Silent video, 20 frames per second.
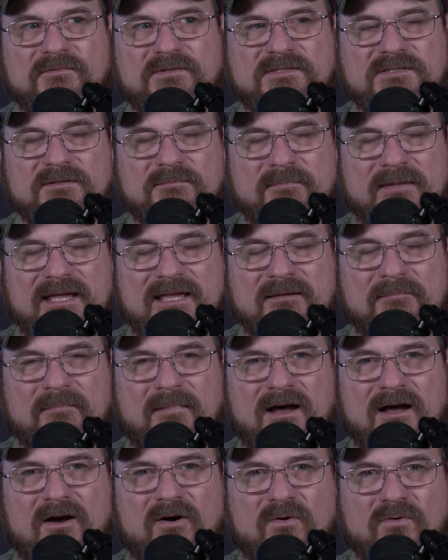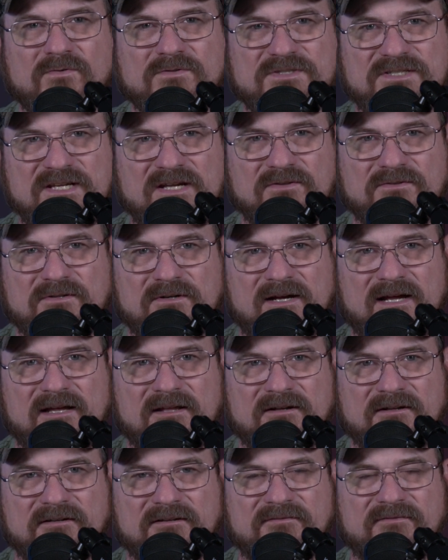to make my own shelter
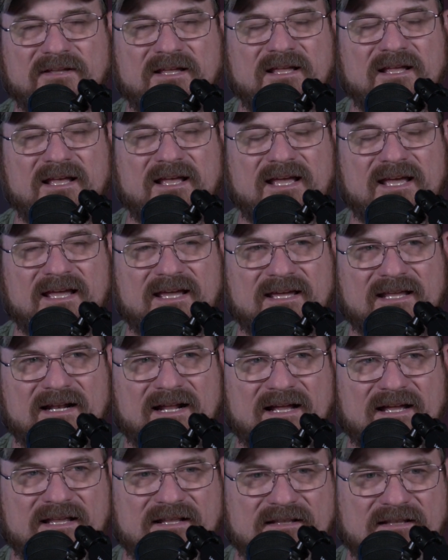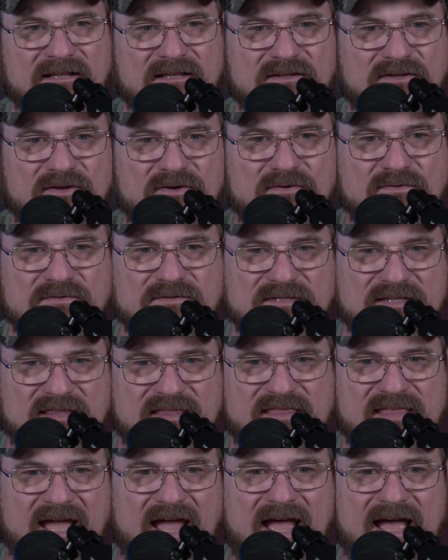out of, and I used
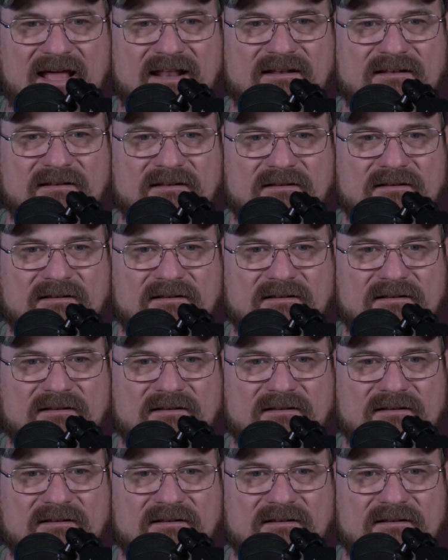that